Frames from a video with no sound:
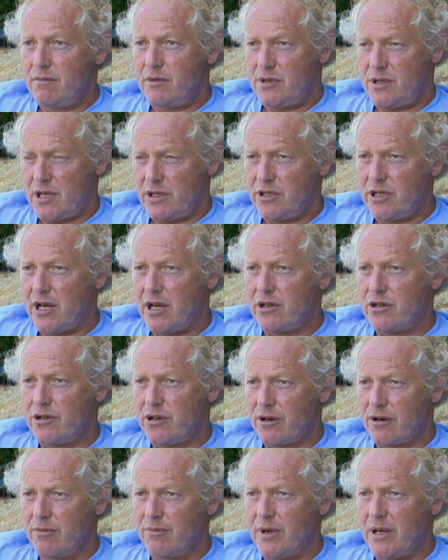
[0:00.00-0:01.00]
such as
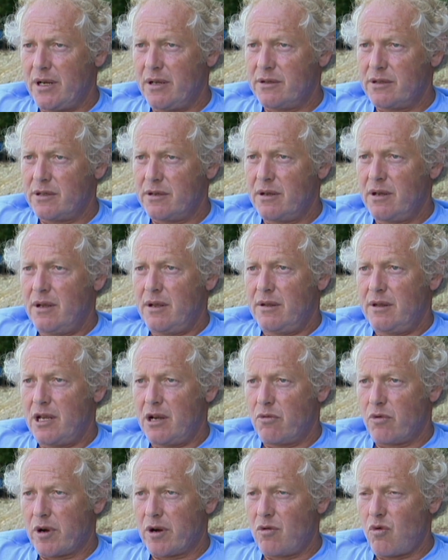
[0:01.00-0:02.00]
sugar beets,
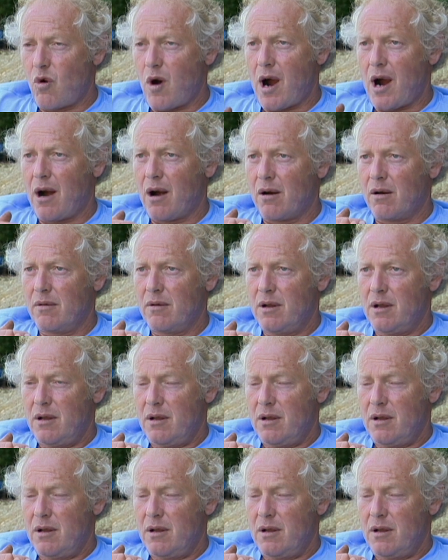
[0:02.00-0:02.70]
that require